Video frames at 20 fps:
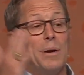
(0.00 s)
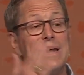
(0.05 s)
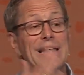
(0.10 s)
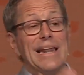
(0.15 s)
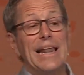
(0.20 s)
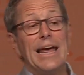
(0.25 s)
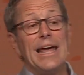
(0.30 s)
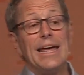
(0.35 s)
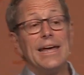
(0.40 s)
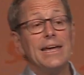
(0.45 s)

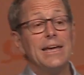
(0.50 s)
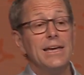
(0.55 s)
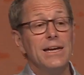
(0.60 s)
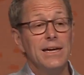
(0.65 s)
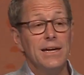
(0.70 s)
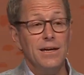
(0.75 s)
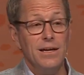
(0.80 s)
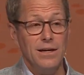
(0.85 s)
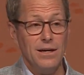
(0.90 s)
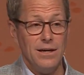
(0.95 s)

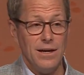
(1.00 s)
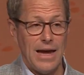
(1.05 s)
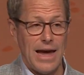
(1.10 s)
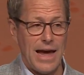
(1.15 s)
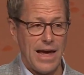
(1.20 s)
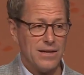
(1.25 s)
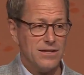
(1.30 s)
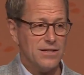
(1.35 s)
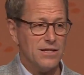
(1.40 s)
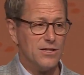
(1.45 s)
Playing
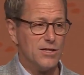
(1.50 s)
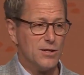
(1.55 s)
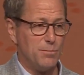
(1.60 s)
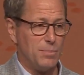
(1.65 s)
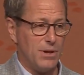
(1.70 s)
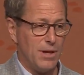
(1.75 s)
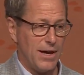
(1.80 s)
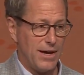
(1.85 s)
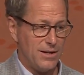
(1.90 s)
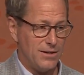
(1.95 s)
has its
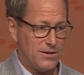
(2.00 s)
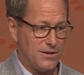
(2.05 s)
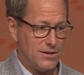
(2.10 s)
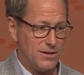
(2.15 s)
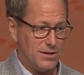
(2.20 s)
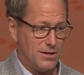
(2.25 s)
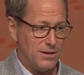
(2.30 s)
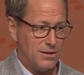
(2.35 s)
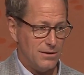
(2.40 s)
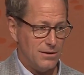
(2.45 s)

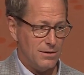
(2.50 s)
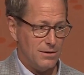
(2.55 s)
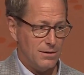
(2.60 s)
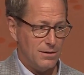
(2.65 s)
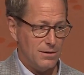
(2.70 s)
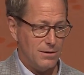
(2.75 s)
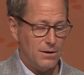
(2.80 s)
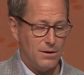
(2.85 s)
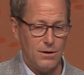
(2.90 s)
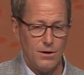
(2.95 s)
place
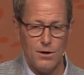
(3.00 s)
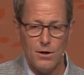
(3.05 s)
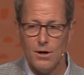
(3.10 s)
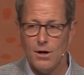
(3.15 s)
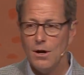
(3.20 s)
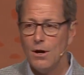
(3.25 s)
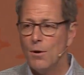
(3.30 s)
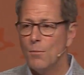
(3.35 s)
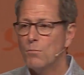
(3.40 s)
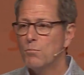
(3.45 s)

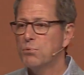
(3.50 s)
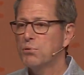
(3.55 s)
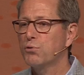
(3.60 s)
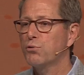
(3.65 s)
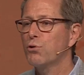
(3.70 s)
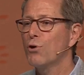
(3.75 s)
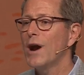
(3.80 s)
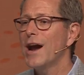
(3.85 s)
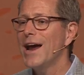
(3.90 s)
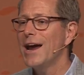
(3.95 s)

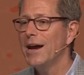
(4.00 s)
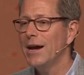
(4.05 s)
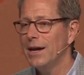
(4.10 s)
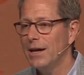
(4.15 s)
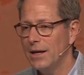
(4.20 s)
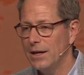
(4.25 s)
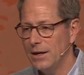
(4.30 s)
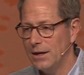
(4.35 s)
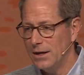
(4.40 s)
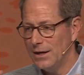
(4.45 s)

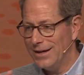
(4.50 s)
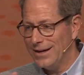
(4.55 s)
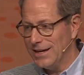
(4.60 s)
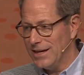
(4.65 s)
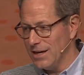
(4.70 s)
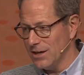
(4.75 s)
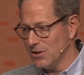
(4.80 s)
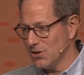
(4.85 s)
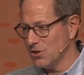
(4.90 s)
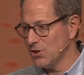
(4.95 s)
praying
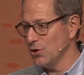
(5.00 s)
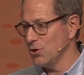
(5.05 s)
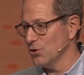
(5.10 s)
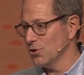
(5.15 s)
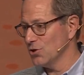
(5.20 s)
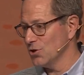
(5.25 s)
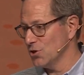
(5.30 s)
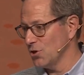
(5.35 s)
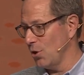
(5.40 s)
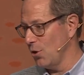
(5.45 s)
gets to your
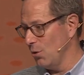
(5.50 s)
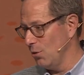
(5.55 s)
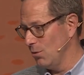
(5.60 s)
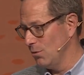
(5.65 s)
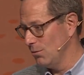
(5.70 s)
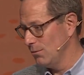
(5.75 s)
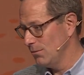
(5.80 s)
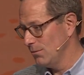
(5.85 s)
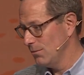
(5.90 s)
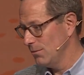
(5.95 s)
soul.
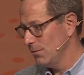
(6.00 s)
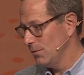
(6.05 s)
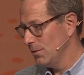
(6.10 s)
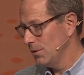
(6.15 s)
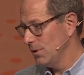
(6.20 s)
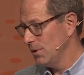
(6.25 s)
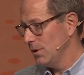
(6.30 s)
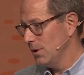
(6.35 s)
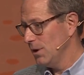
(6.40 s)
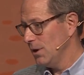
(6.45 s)

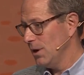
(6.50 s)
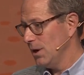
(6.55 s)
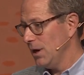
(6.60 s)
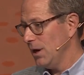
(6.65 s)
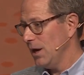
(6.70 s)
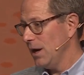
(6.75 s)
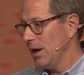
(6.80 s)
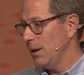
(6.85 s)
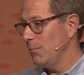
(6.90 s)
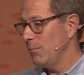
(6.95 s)

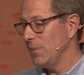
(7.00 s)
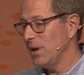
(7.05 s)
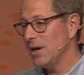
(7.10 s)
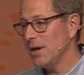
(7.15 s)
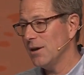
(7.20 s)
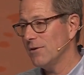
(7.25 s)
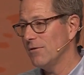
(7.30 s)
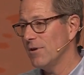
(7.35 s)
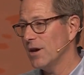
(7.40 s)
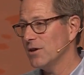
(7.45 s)
And
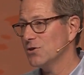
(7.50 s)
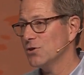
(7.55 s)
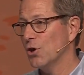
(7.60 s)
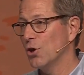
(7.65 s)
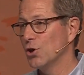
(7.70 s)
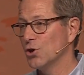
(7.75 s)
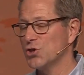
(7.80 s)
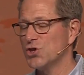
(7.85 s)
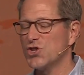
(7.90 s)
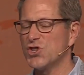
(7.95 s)
many of us
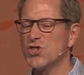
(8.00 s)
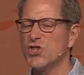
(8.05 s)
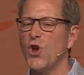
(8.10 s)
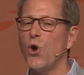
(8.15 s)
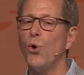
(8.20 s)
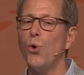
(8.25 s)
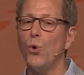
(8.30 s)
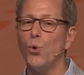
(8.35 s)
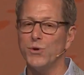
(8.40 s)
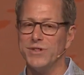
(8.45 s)
are
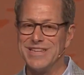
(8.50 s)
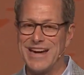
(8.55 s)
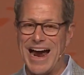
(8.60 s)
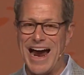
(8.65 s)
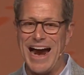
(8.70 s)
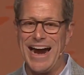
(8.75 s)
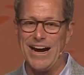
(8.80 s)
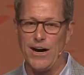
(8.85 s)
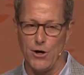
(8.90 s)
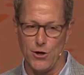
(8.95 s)
soul
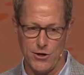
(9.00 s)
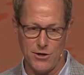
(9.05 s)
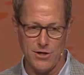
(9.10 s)
tired.